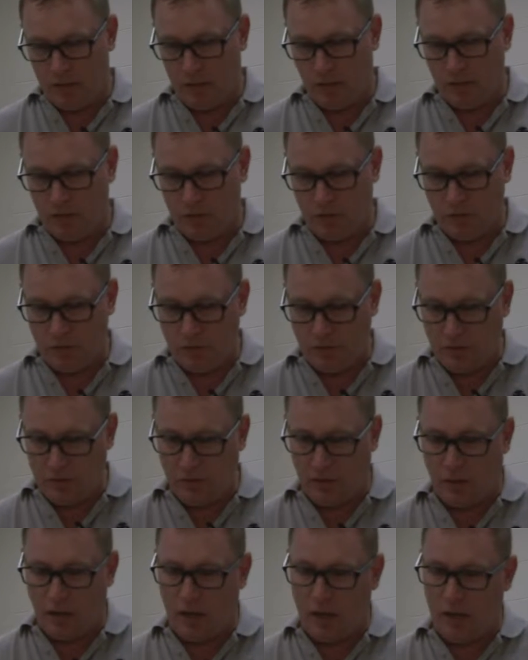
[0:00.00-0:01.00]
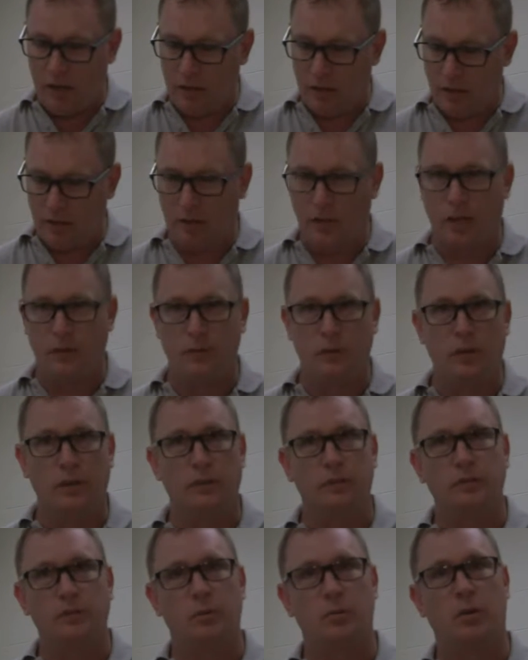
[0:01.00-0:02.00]
our students got on the cover
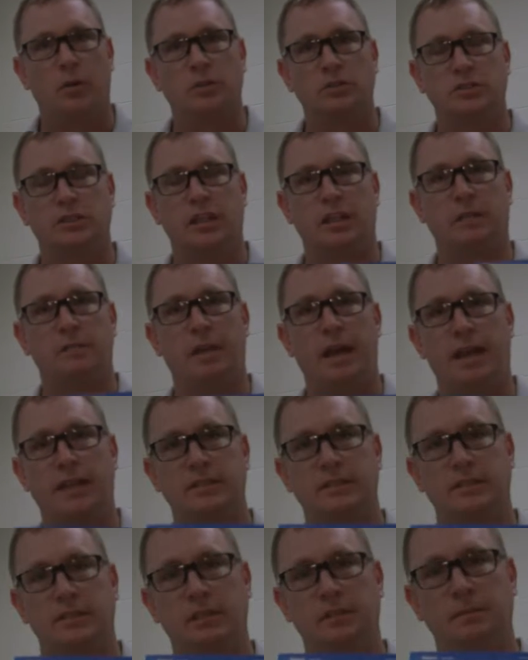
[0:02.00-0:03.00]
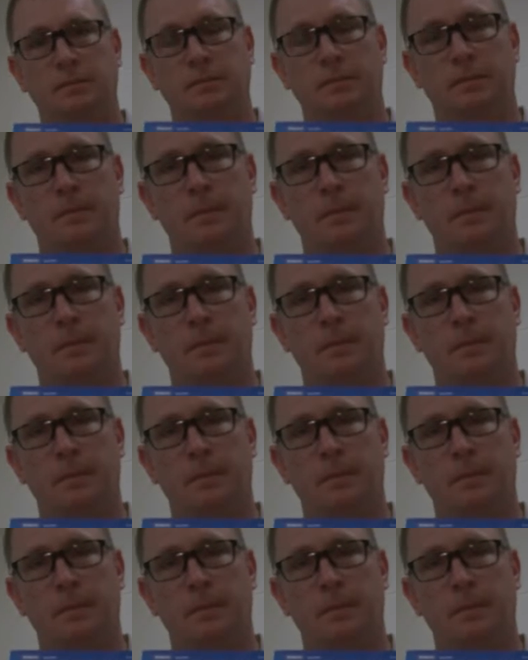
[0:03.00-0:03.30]
of Tomorrow's Tech magazine.